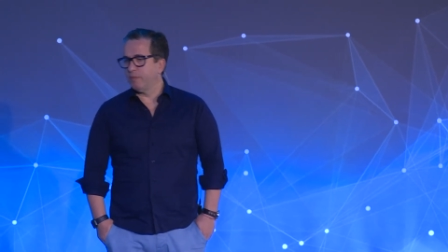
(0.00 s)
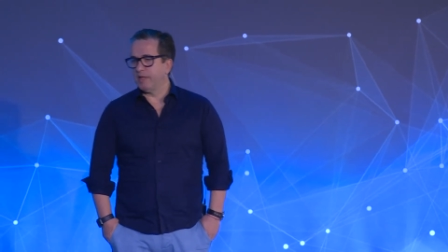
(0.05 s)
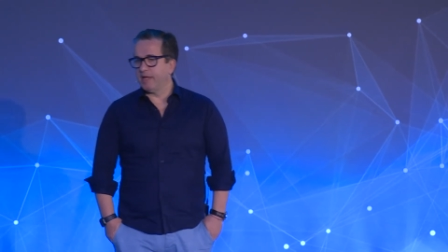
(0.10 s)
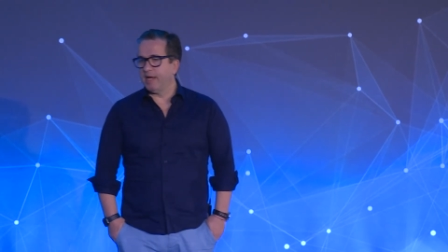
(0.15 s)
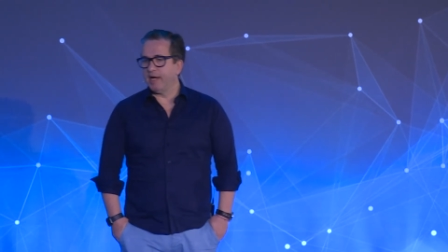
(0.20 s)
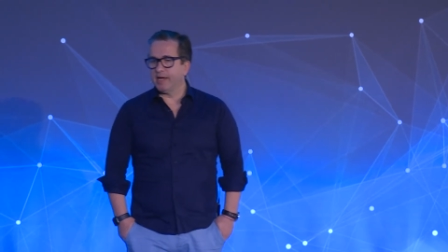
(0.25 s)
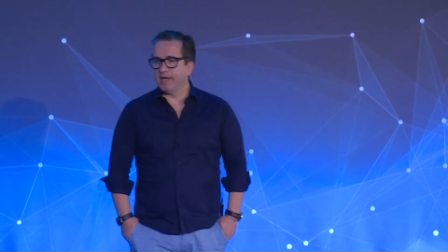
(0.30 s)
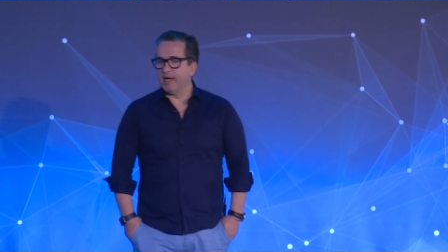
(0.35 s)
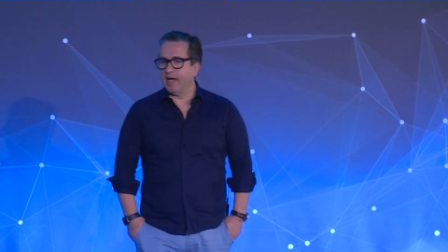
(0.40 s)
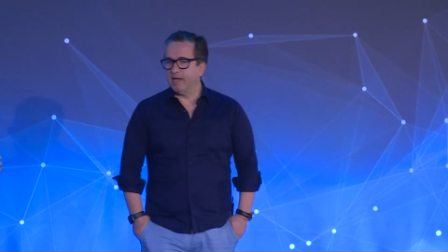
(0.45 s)
But
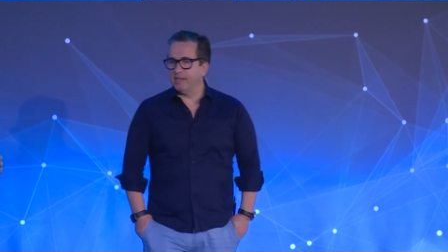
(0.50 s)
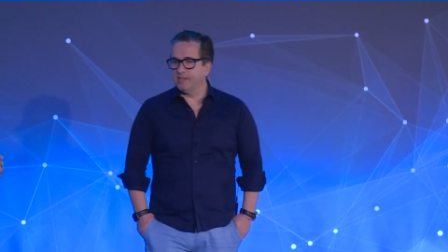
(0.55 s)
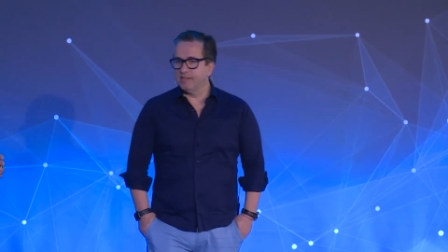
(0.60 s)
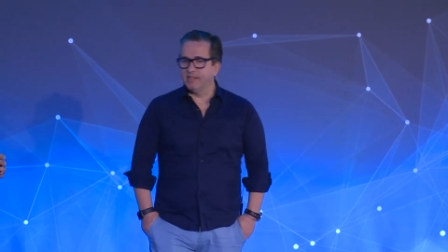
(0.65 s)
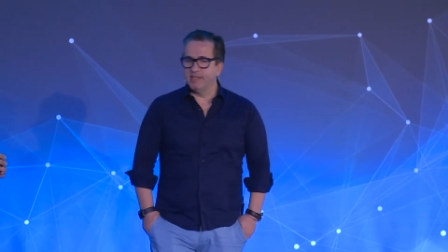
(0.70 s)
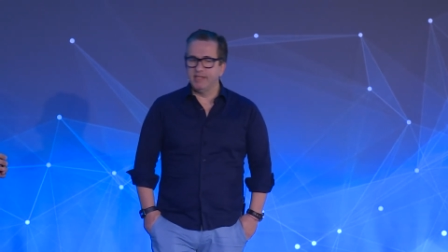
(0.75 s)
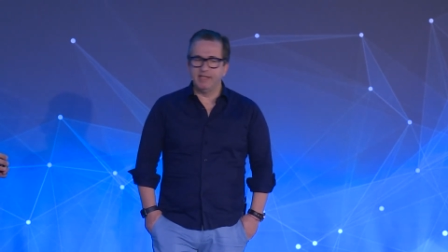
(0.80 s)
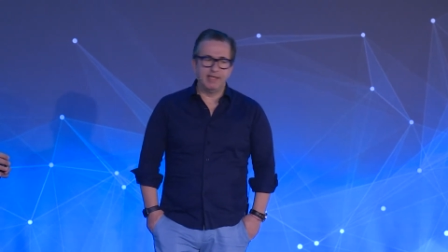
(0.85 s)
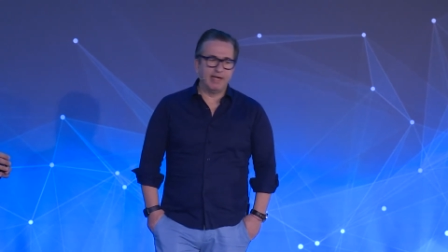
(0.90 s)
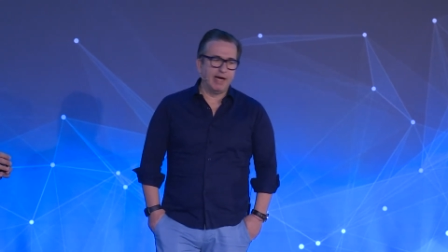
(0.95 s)
I can't
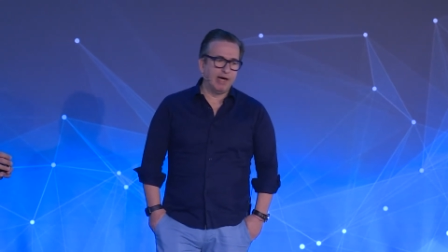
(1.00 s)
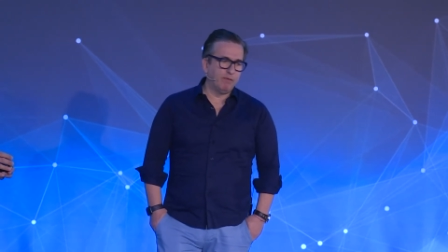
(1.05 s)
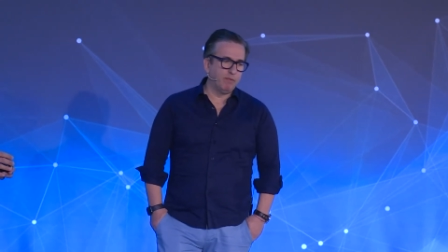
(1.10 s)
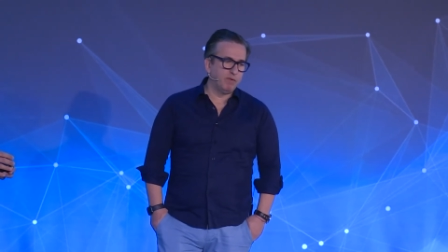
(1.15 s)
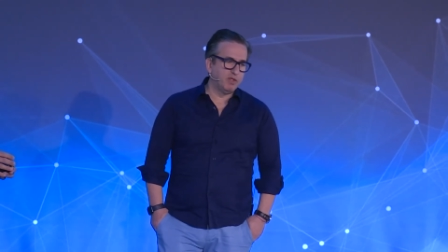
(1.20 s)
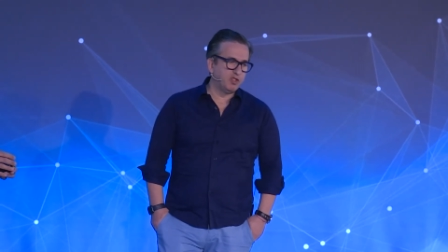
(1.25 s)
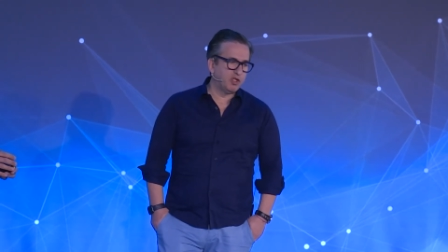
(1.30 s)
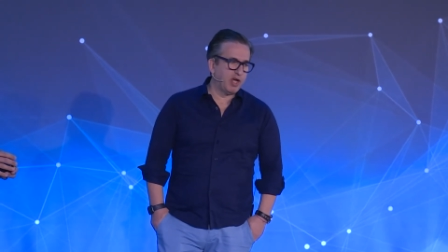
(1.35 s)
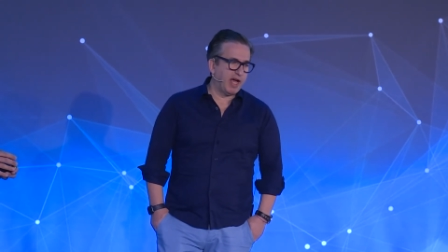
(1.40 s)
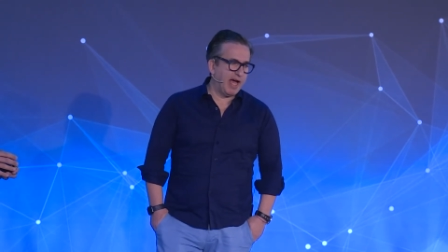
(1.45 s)
see now
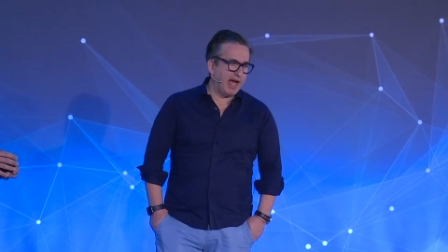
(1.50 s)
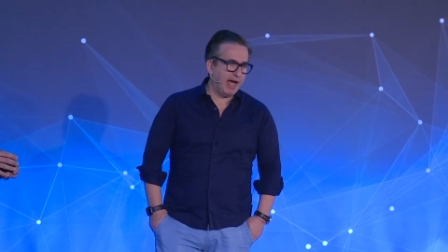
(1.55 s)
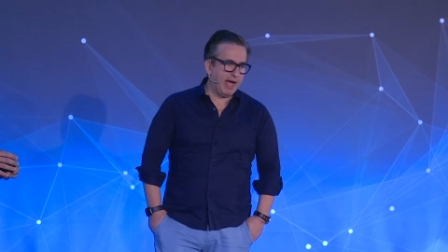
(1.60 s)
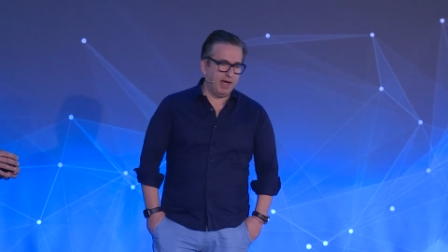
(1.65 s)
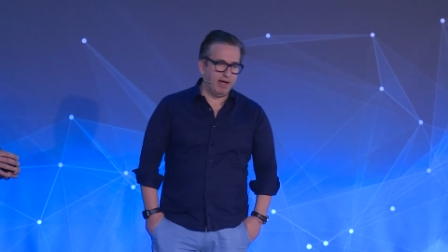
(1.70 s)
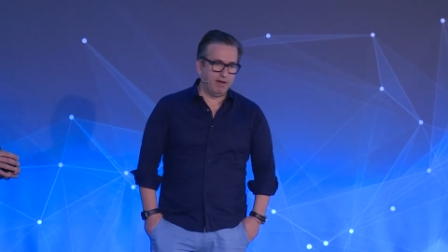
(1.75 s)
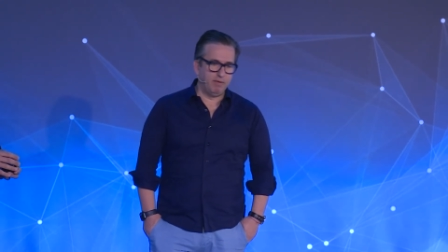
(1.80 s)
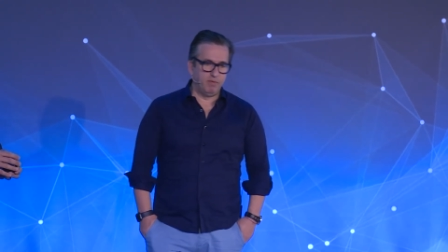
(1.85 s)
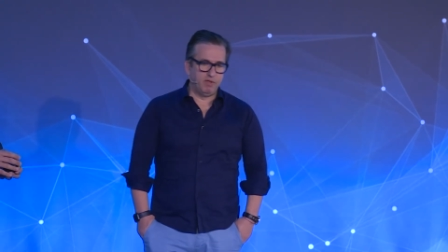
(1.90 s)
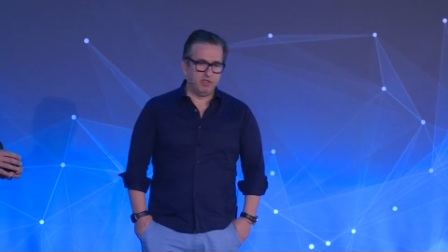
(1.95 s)
which
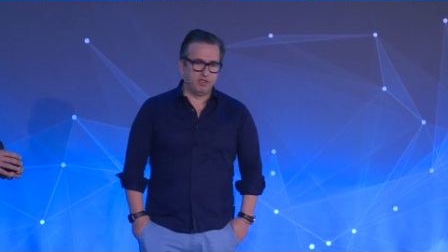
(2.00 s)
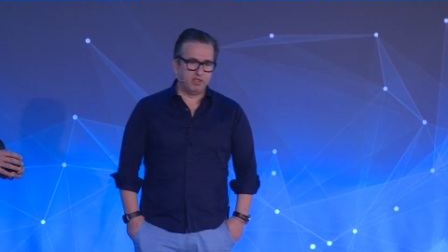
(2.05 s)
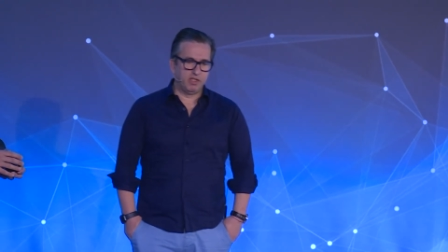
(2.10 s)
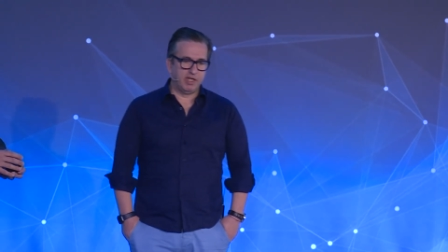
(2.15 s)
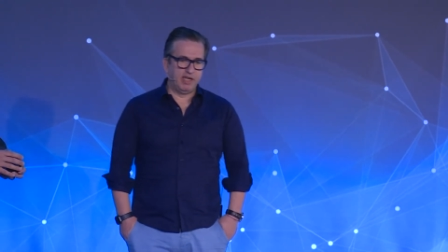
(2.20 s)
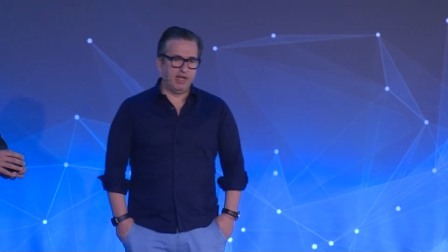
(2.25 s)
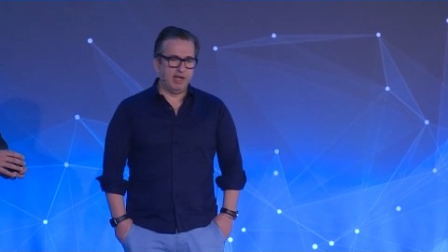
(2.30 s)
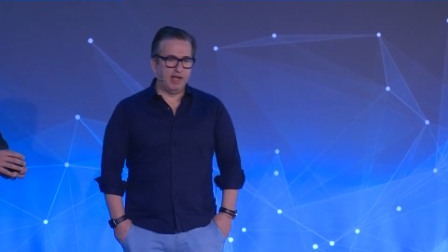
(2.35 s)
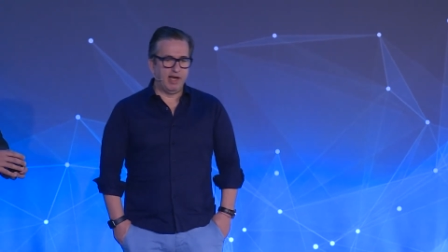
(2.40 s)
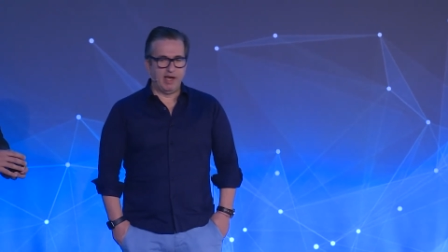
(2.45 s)
app, which
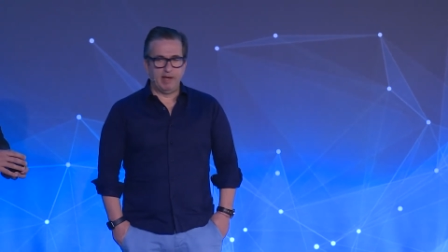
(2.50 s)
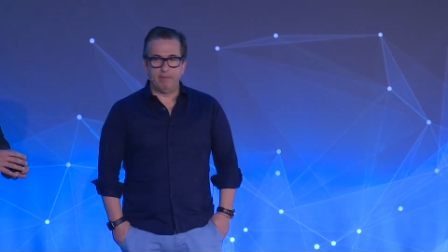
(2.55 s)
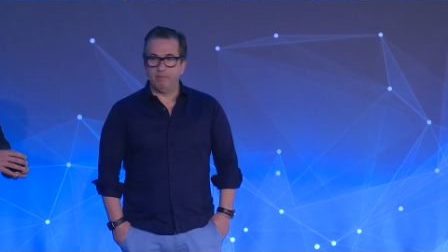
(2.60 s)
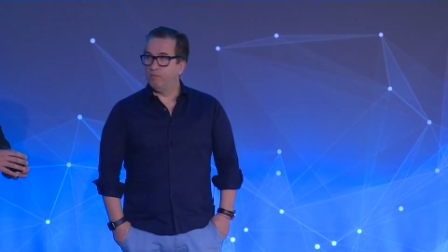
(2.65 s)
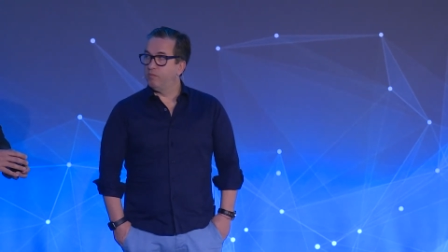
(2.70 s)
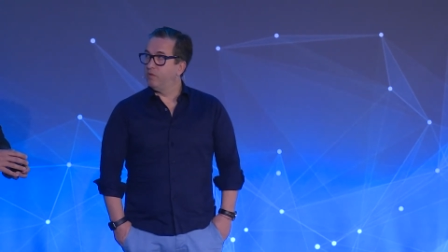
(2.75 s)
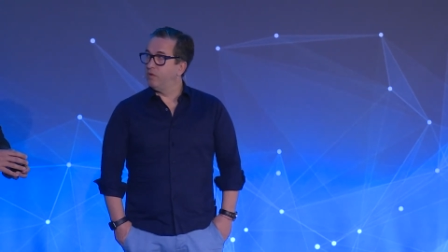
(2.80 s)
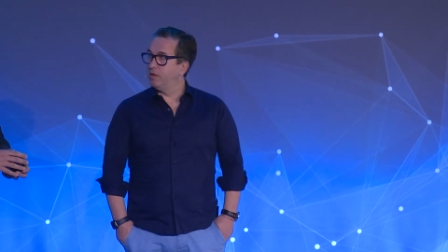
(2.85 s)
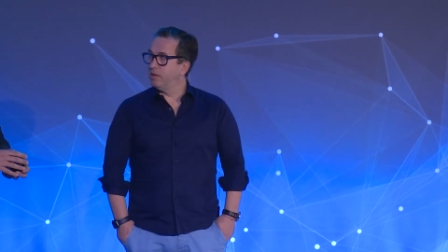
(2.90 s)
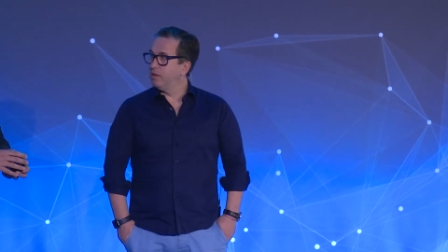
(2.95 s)
killer
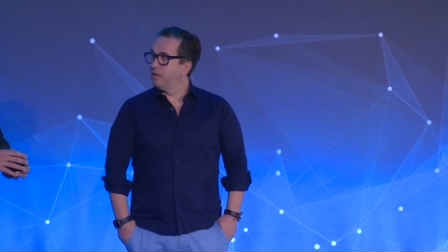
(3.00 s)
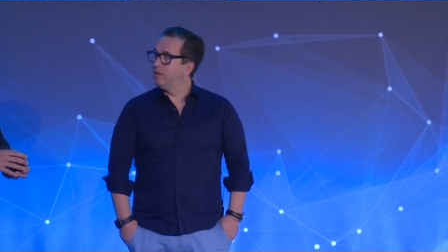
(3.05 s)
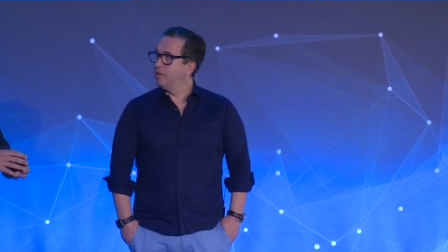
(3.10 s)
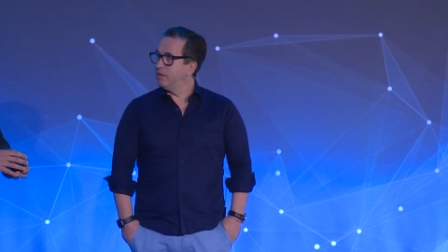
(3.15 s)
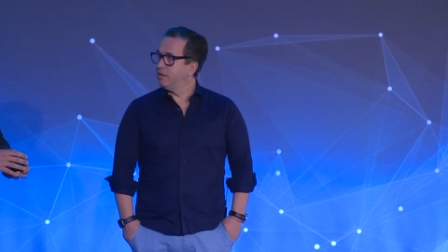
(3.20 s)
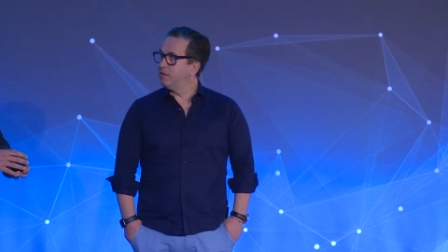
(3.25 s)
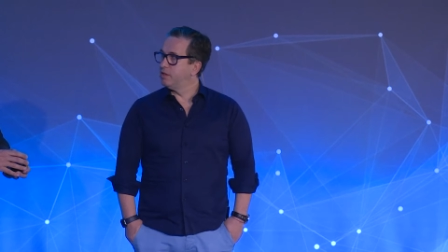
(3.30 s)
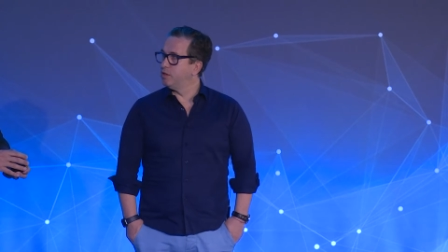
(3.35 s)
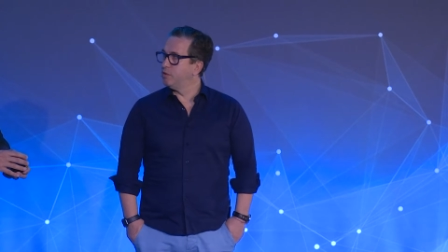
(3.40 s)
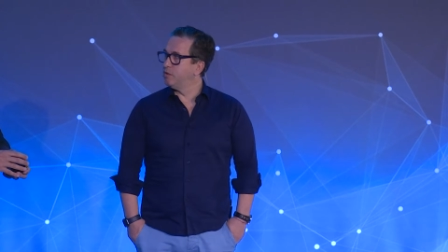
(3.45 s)
app will
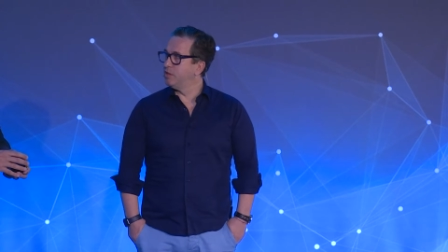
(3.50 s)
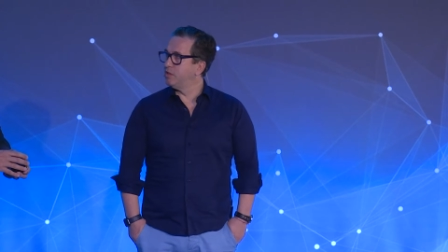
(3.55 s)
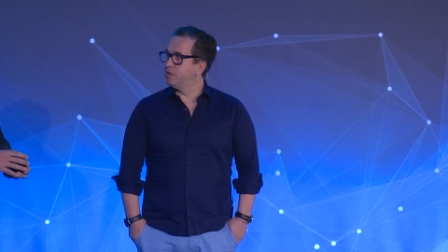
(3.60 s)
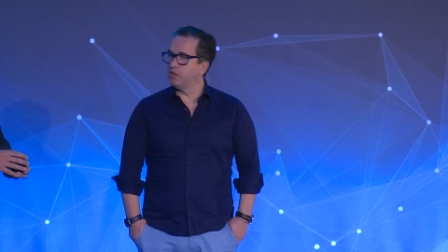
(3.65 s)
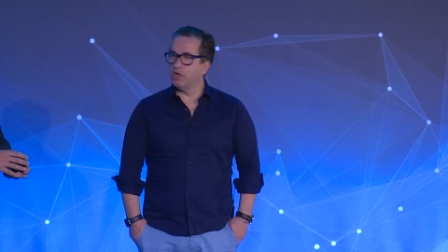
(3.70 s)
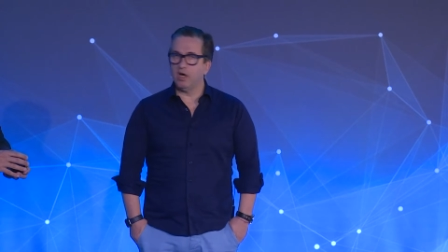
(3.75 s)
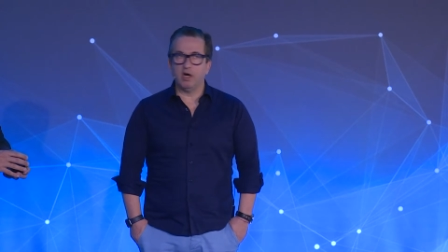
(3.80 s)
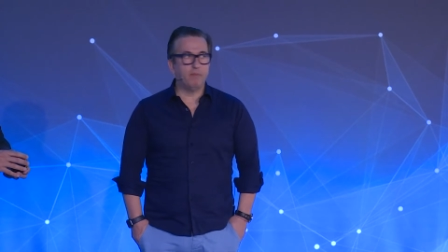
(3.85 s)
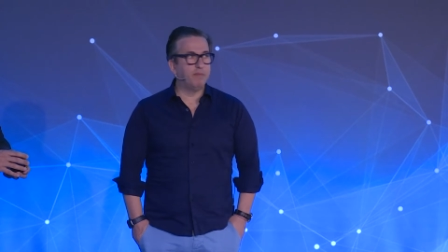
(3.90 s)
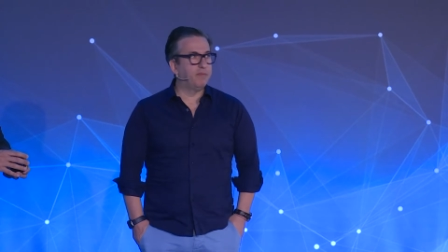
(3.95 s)
do the
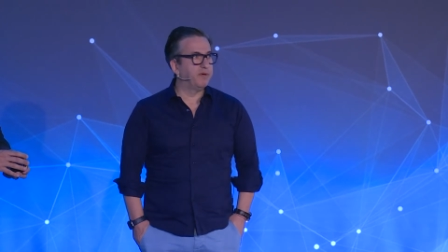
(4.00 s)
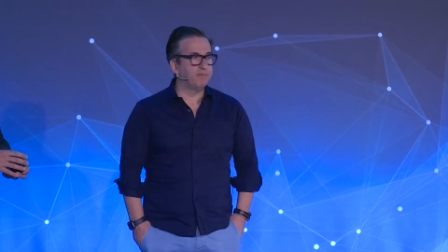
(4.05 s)
job.